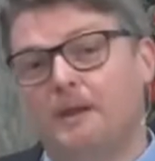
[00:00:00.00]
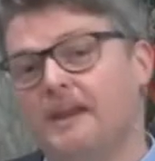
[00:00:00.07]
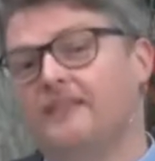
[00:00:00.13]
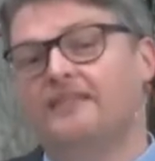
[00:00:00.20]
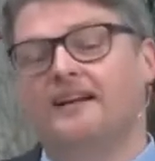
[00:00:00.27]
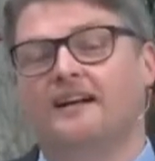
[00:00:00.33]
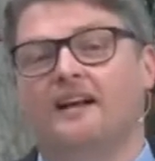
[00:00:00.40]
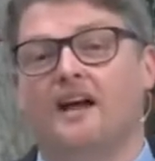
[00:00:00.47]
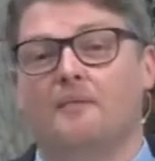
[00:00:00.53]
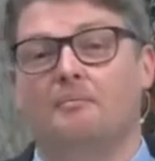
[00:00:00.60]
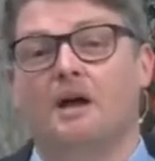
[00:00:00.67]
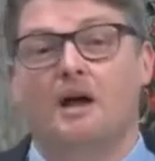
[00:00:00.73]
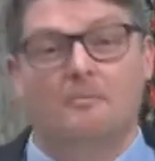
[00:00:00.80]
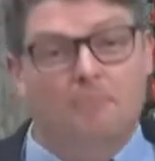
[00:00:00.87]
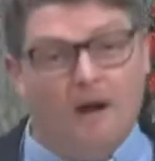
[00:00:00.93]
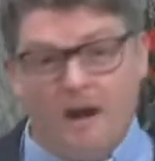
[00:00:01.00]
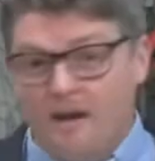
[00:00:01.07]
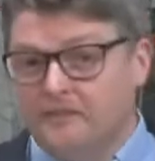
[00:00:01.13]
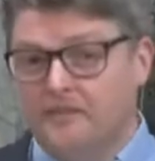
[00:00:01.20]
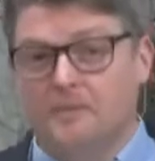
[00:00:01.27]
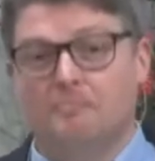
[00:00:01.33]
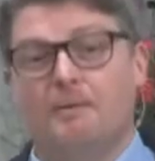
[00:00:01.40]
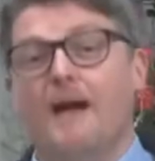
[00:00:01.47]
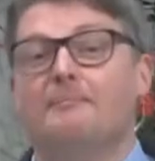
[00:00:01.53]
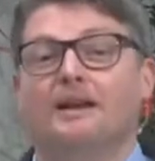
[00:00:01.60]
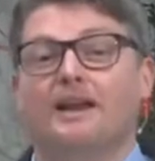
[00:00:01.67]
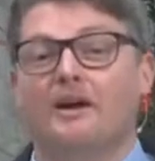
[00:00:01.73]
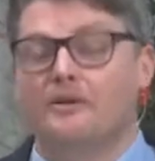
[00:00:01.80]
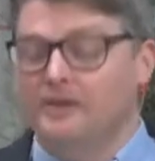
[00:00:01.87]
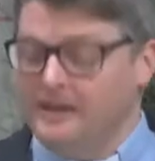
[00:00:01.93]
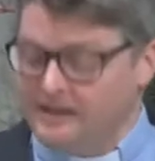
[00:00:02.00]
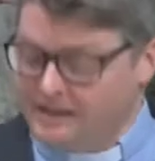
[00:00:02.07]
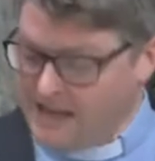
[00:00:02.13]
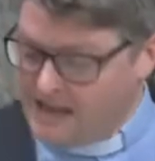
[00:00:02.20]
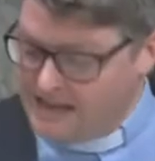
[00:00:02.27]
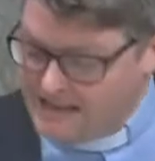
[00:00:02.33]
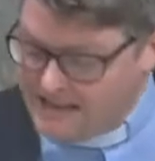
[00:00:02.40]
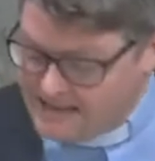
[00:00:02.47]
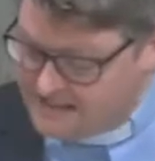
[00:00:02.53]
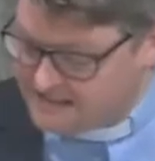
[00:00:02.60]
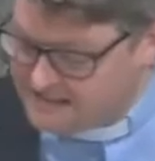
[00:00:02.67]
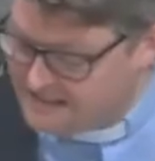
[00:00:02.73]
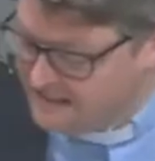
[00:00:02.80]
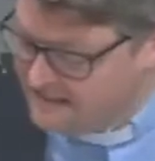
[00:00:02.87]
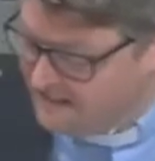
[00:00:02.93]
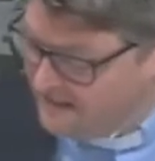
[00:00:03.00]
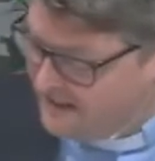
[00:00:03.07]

be in the club, part of the Babylonian elite.